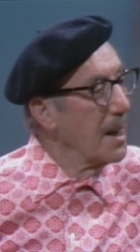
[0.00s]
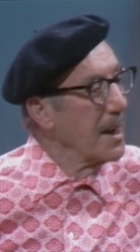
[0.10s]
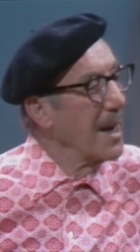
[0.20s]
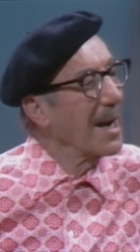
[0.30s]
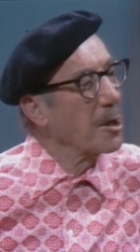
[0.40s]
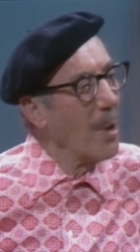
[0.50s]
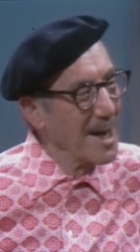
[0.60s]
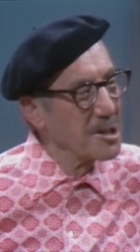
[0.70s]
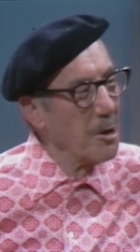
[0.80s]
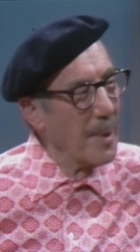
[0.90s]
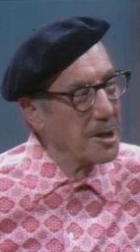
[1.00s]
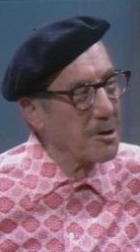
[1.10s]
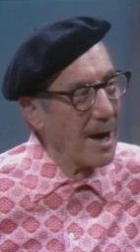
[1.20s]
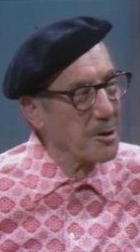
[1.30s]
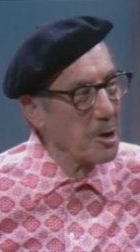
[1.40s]
not quite so
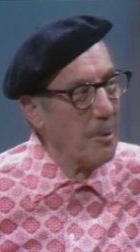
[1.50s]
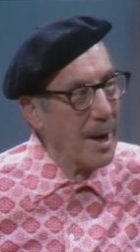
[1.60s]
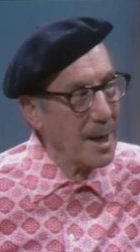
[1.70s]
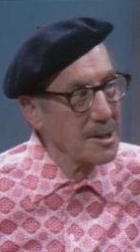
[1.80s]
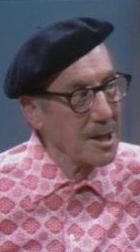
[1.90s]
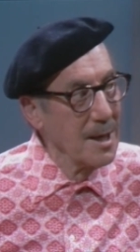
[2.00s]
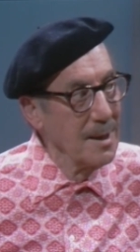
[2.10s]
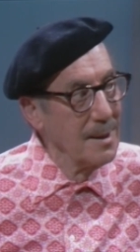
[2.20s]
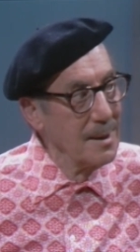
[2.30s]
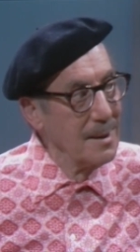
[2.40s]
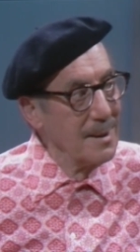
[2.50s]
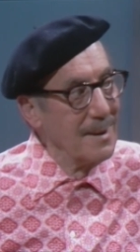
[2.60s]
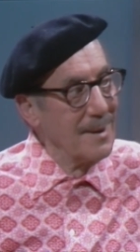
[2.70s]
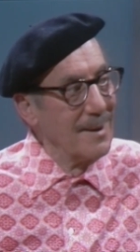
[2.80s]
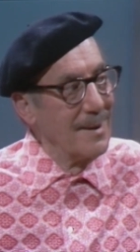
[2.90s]
much Groucho Marx, huh?
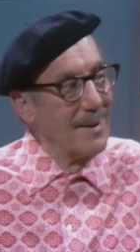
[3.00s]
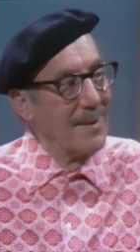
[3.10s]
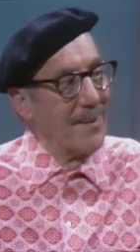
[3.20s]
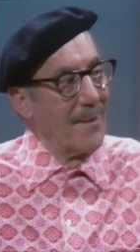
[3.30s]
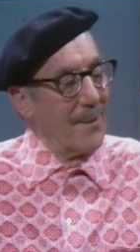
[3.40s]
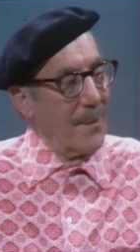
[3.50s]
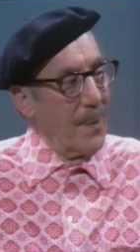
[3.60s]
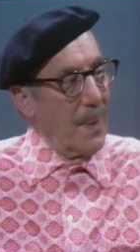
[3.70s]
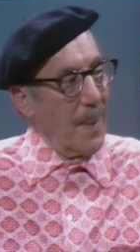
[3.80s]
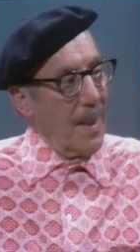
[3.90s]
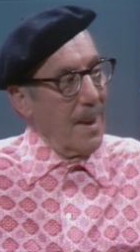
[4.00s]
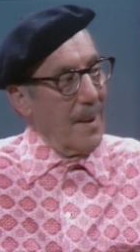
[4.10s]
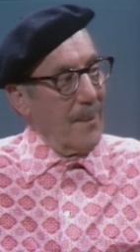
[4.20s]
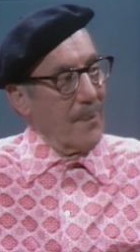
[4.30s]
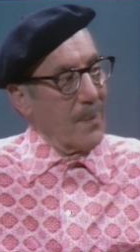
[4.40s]
But he took that kindly.
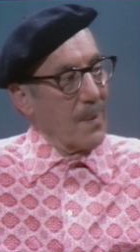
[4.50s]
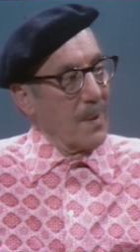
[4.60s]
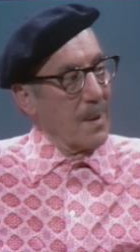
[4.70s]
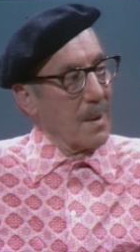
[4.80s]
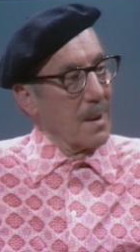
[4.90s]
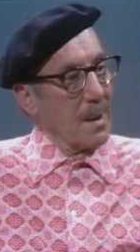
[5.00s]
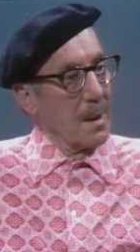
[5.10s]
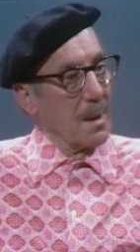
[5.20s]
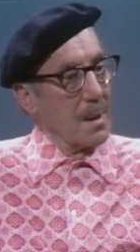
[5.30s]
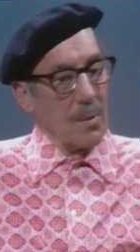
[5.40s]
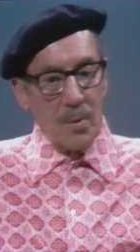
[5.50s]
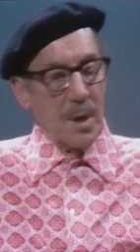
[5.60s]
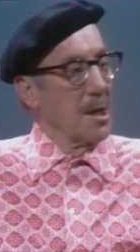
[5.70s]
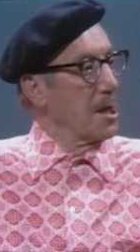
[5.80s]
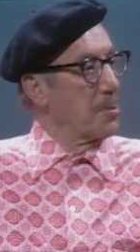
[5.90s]
I
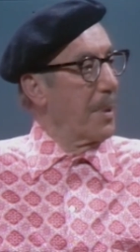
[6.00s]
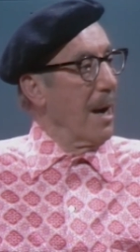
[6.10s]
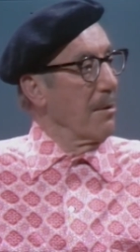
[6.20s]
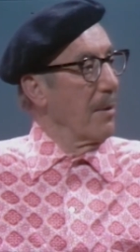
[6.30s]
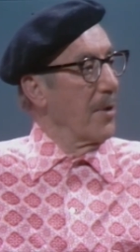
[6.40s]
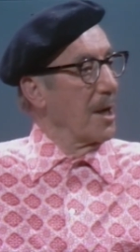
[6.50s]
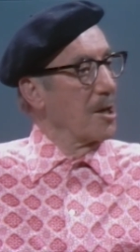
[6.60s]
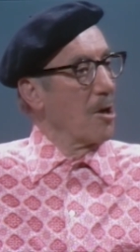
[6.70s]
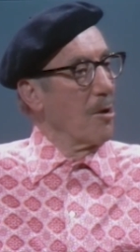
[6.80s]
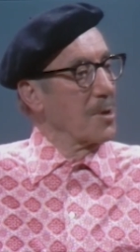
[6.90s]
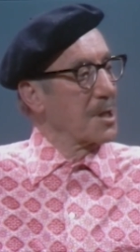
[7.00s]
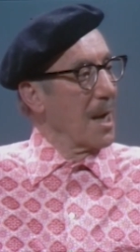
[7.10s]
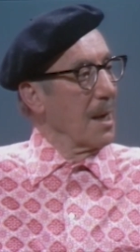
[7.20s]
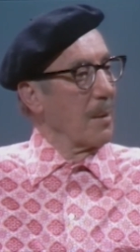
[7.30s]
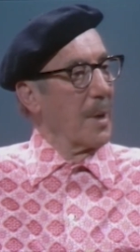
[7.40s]
assume. He's proud of it. He's yeah. always
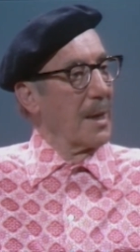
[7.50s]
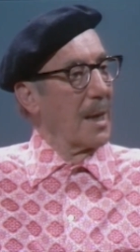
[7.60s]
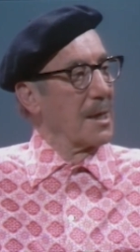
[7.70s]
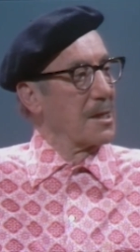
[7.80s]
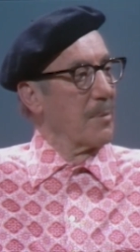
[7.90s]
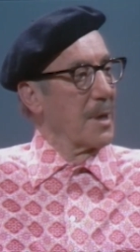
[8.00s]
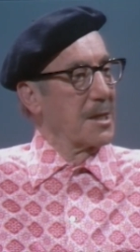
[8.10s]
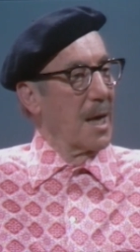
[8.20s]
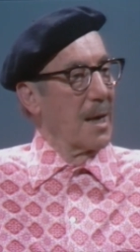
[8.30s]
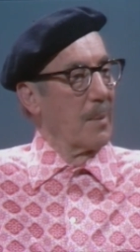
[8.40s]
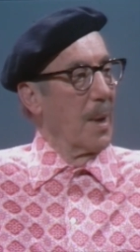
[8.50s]
telling me that. There's a line reading